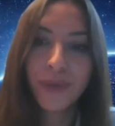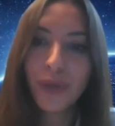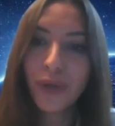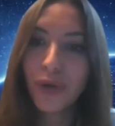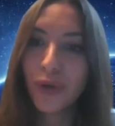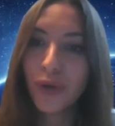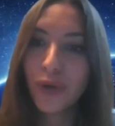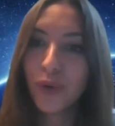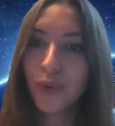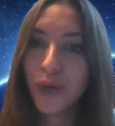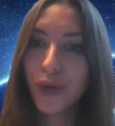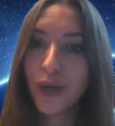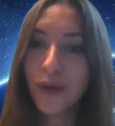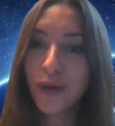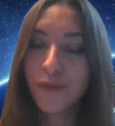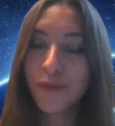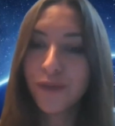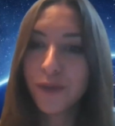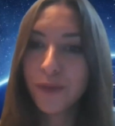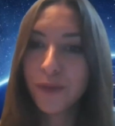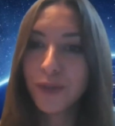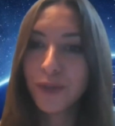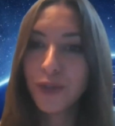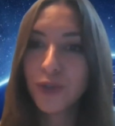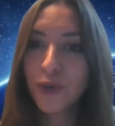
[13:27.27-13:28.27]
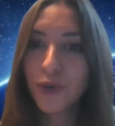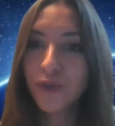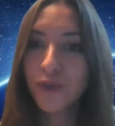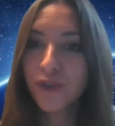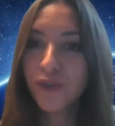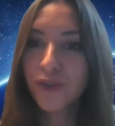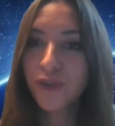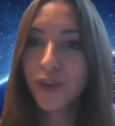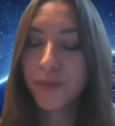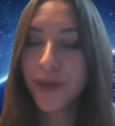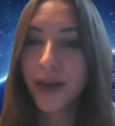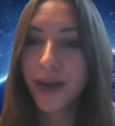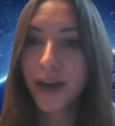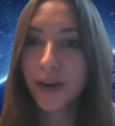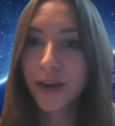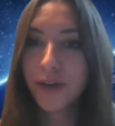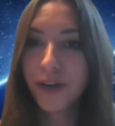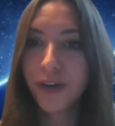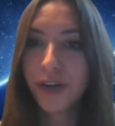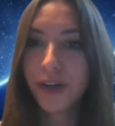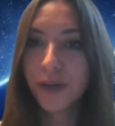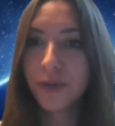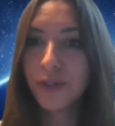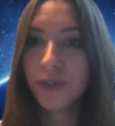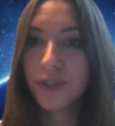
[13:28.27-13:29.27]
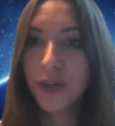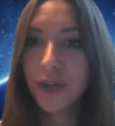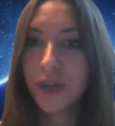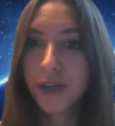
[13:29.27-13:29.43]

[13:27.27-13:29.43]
you know, we come from a Soviet background.